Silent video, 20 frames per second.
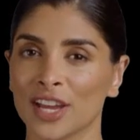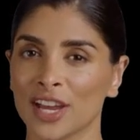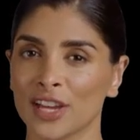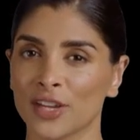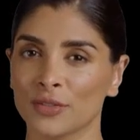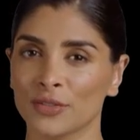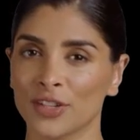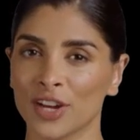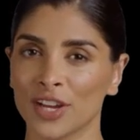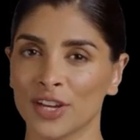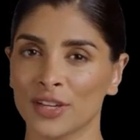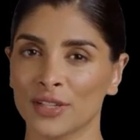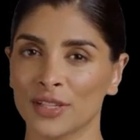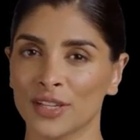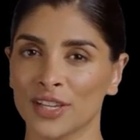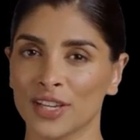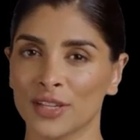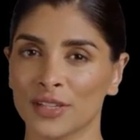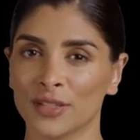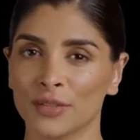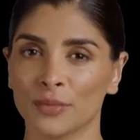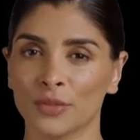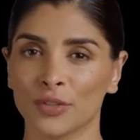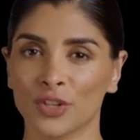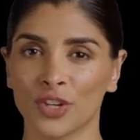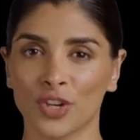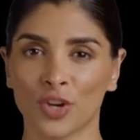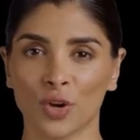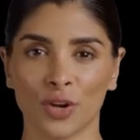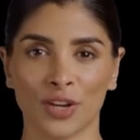And finally,
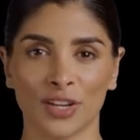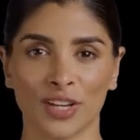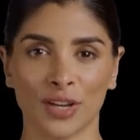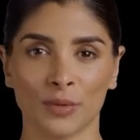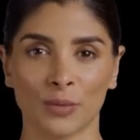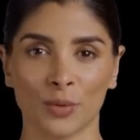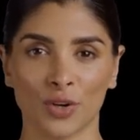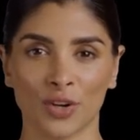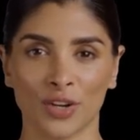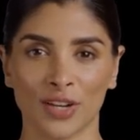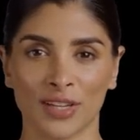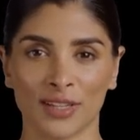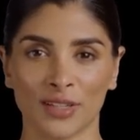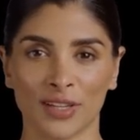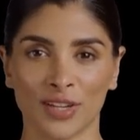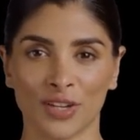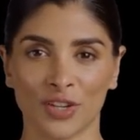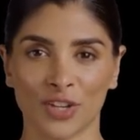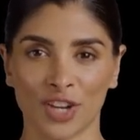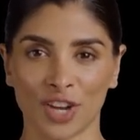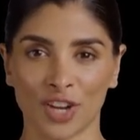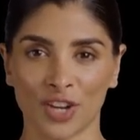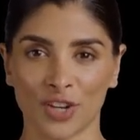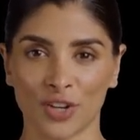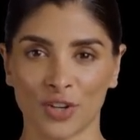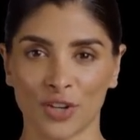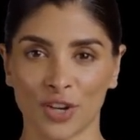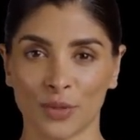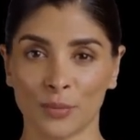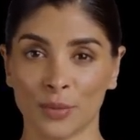join communities that share
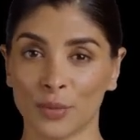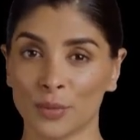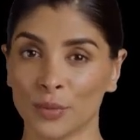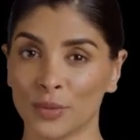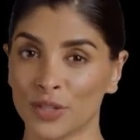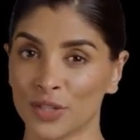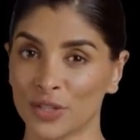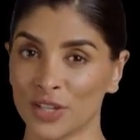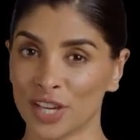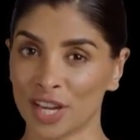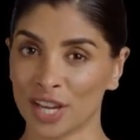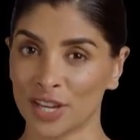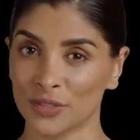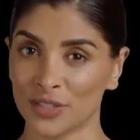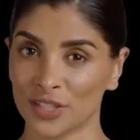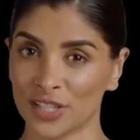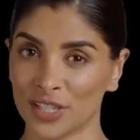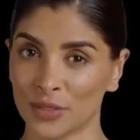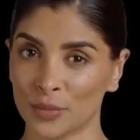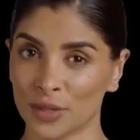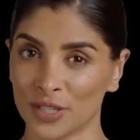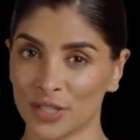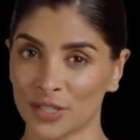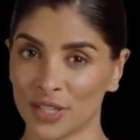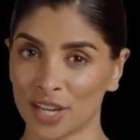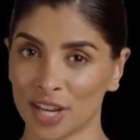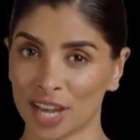your commitment to evidence-based